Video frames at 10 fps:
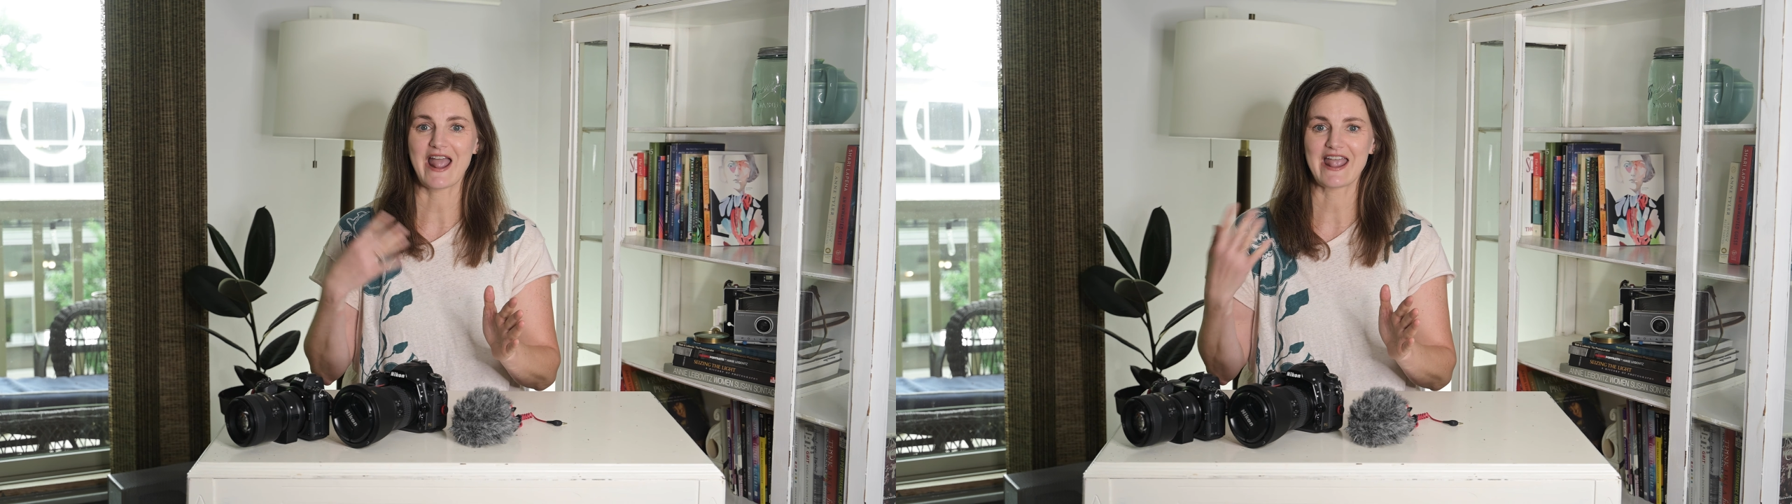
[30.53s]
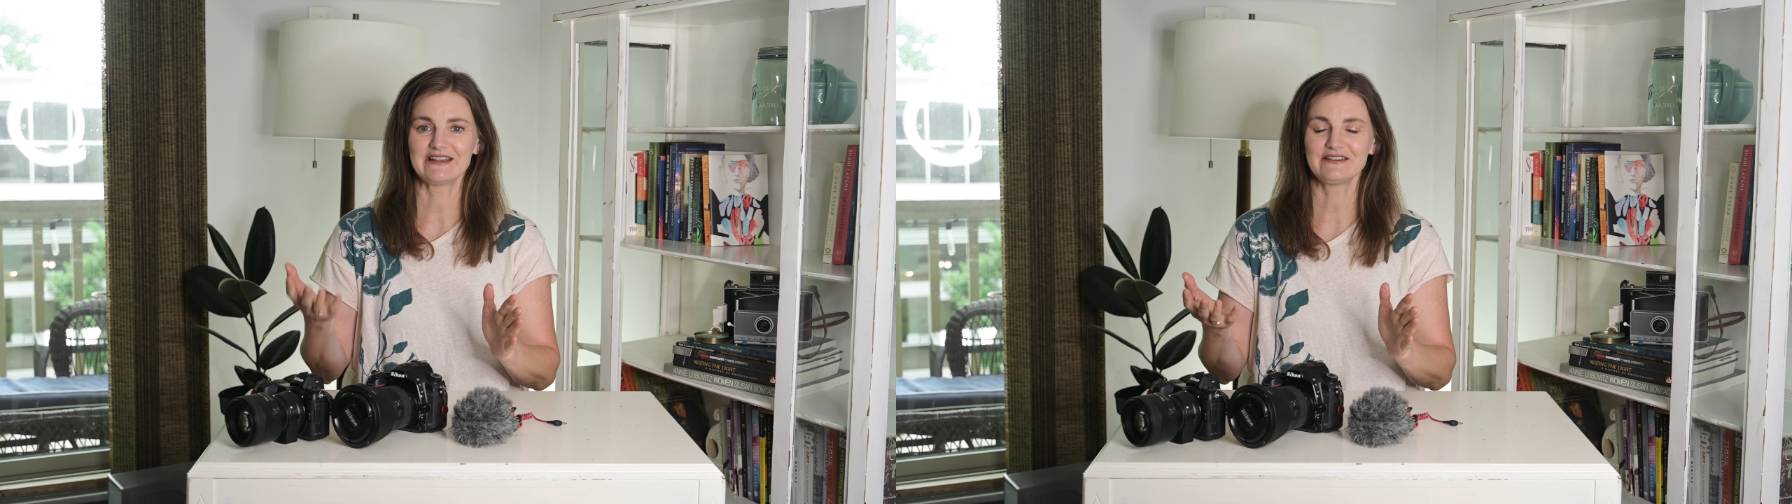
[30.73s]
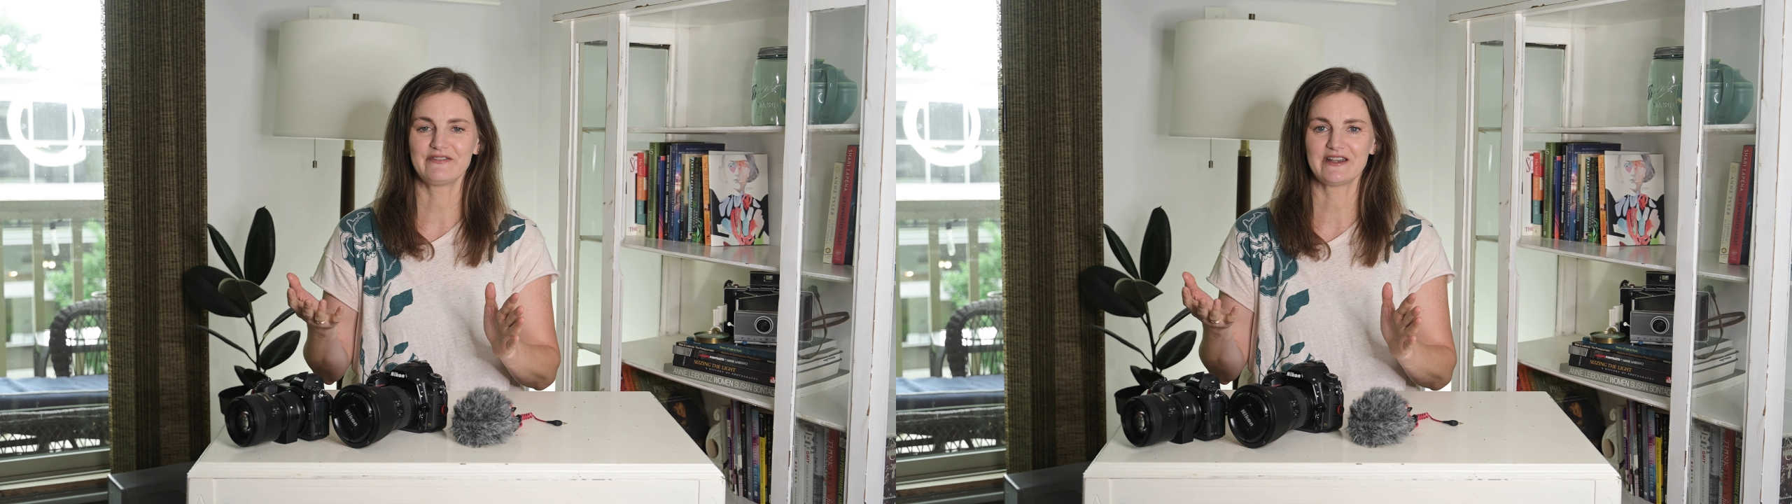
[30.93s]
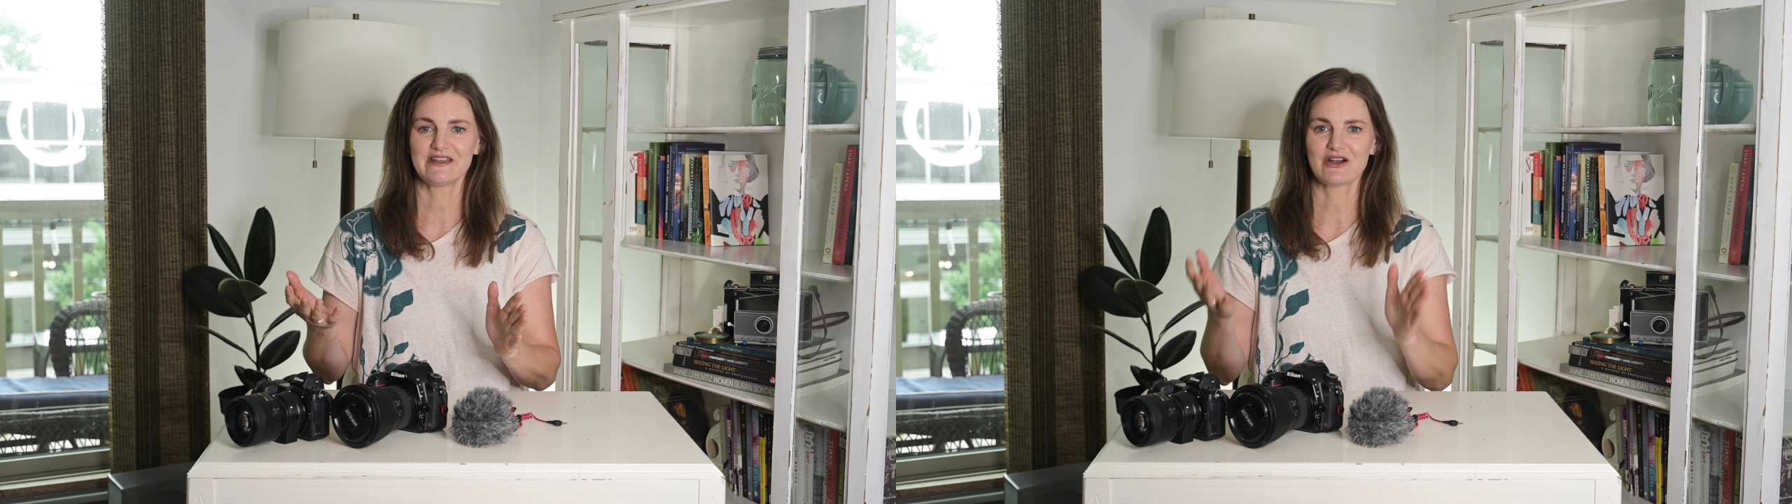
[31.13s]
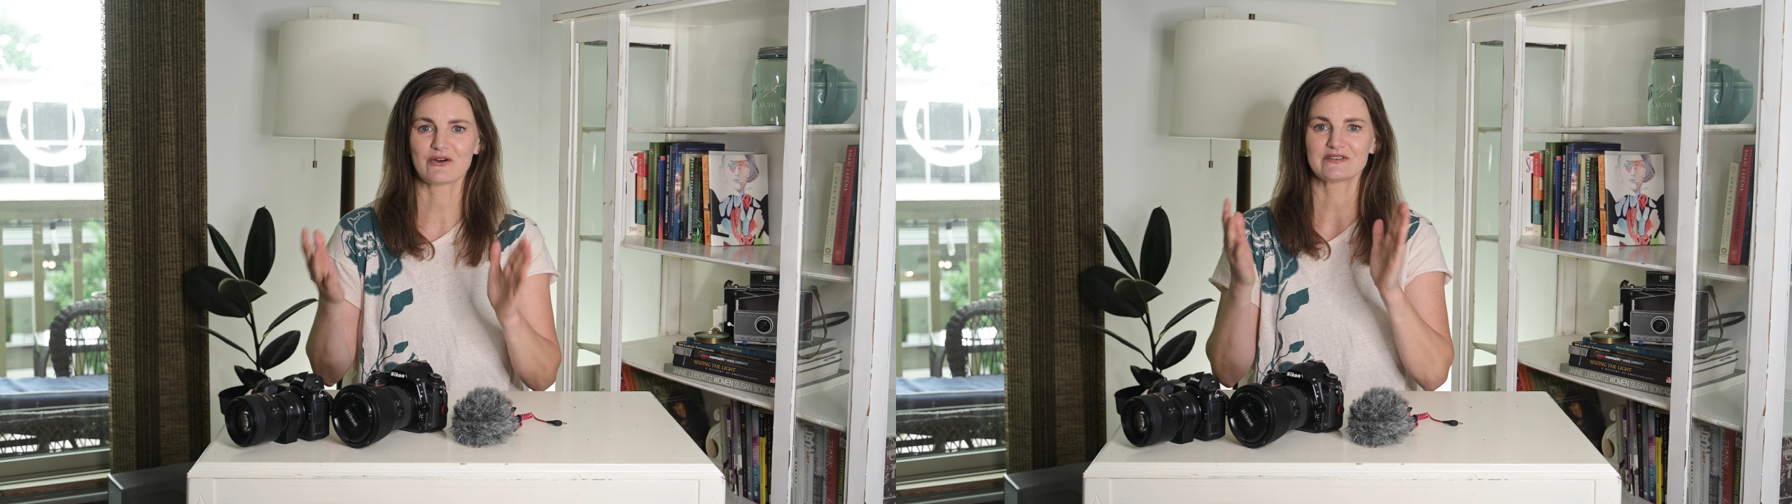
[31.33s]
and in
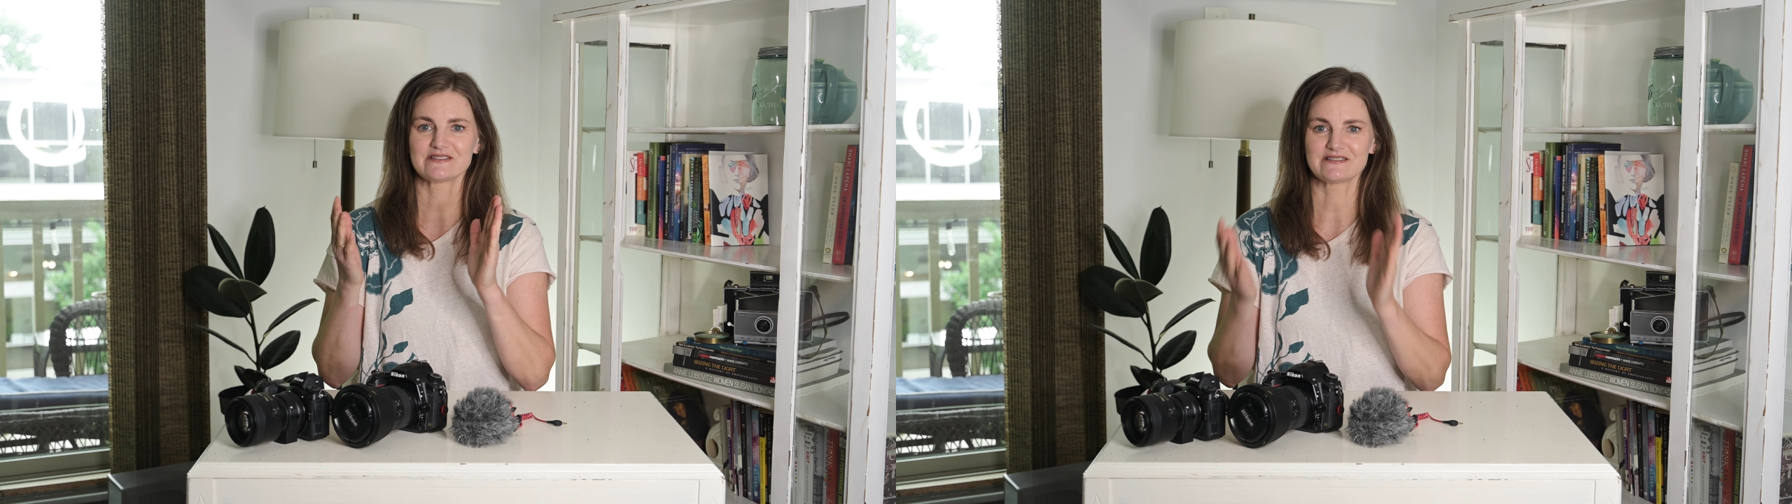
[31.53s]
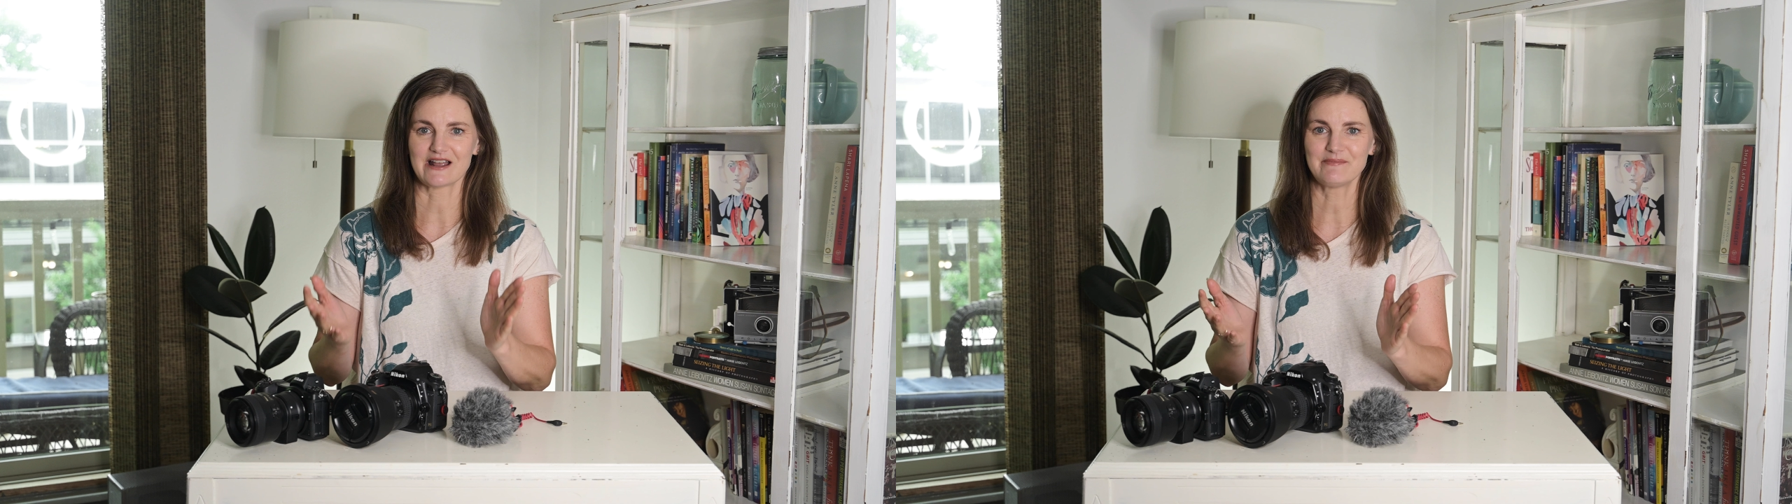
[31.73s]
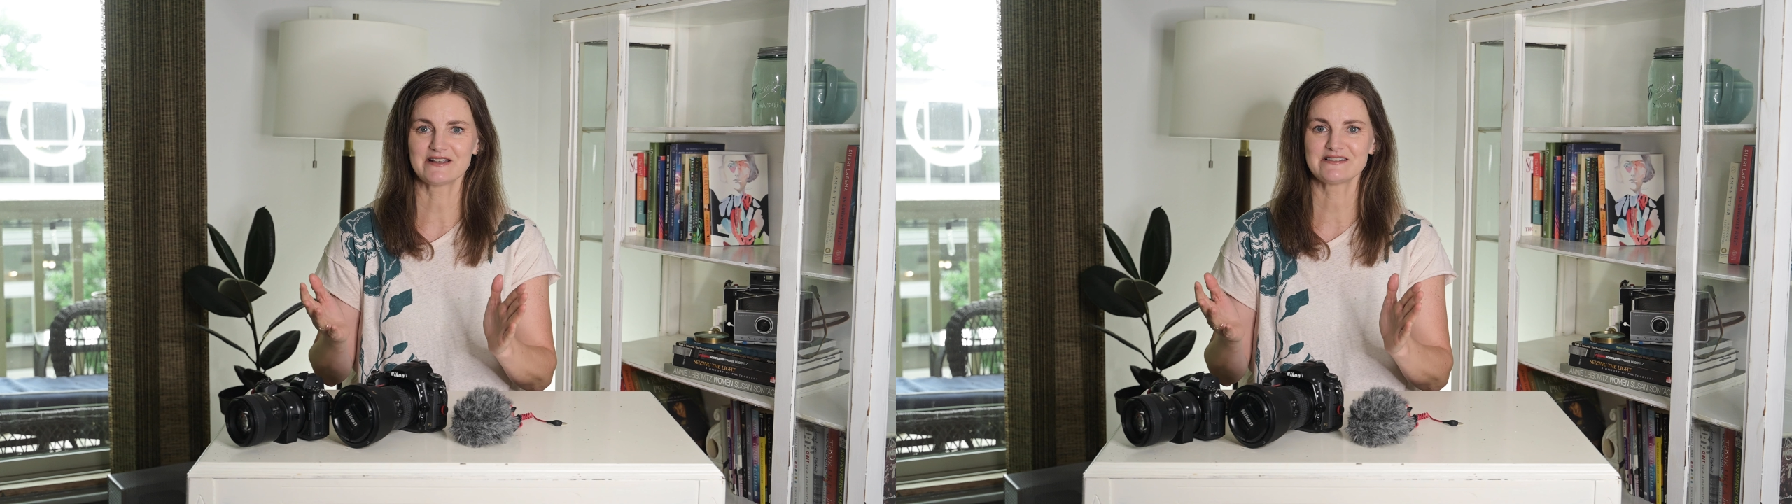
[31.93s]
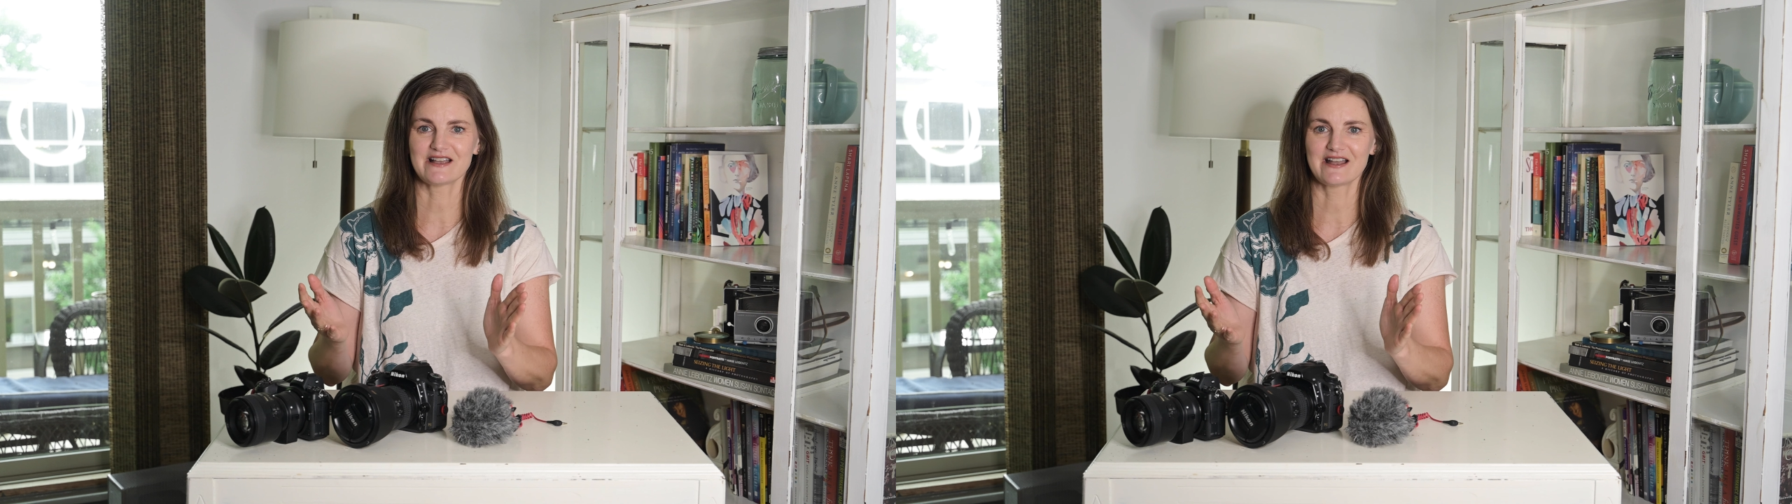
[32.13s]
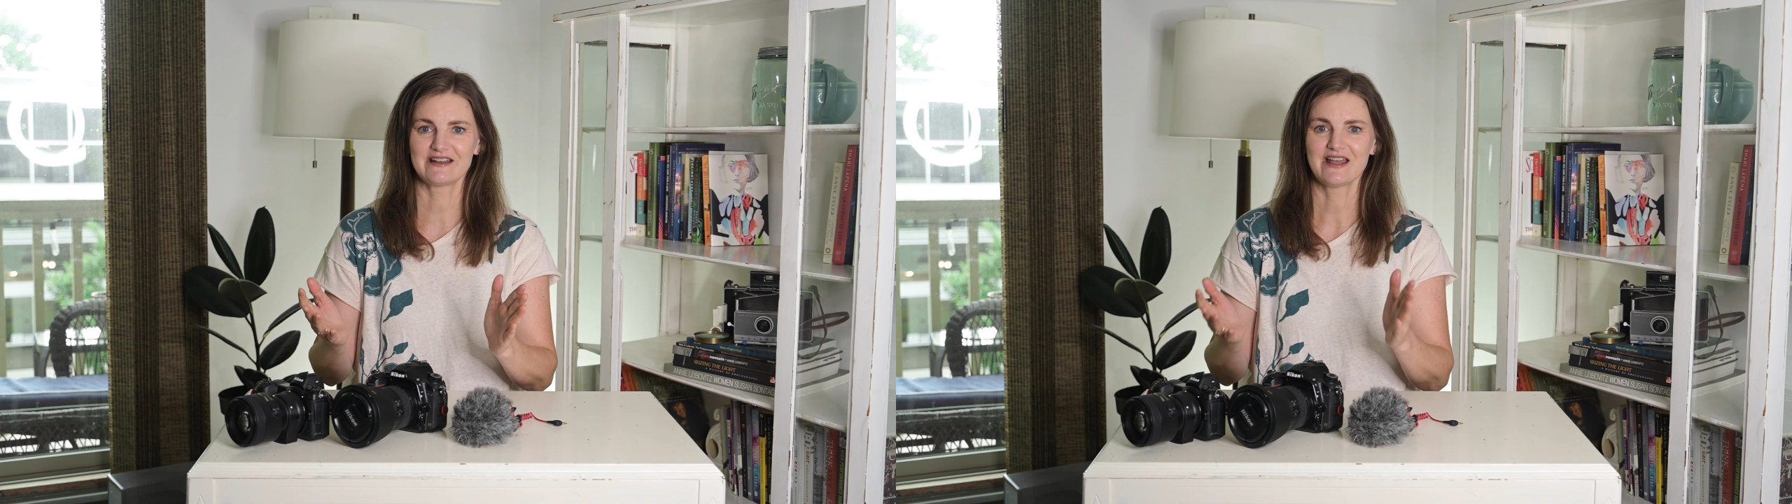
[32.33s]
video side by
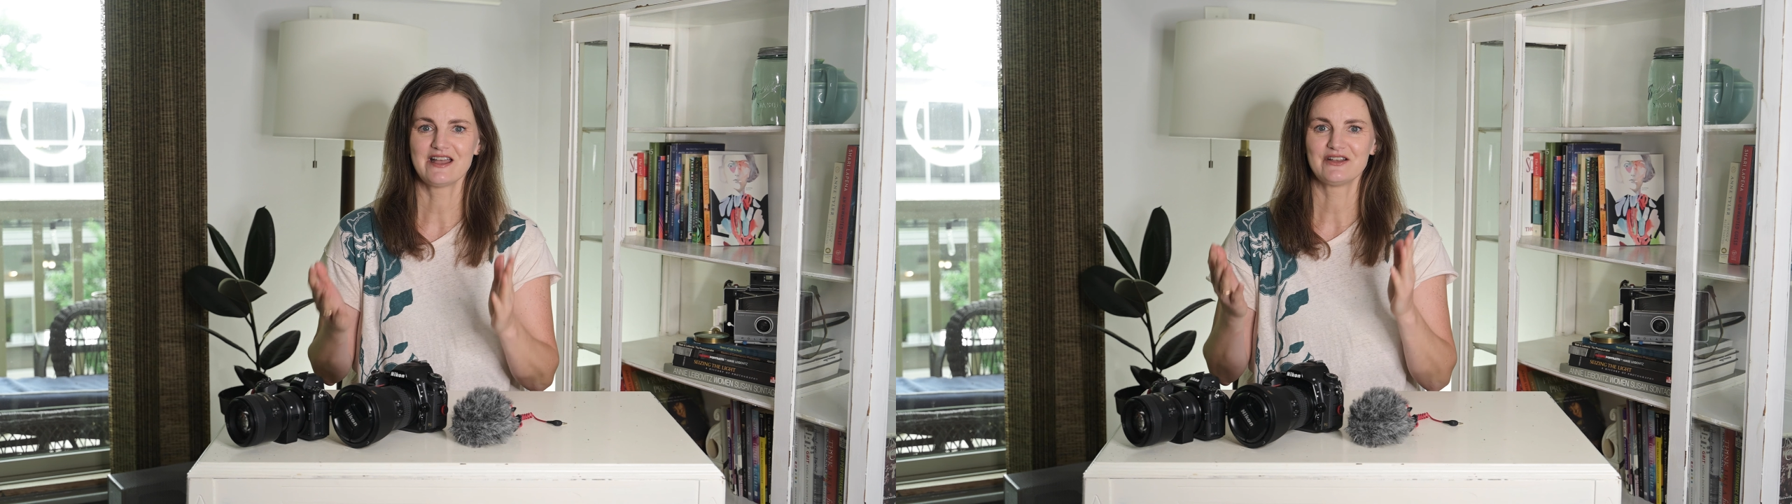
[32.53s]
side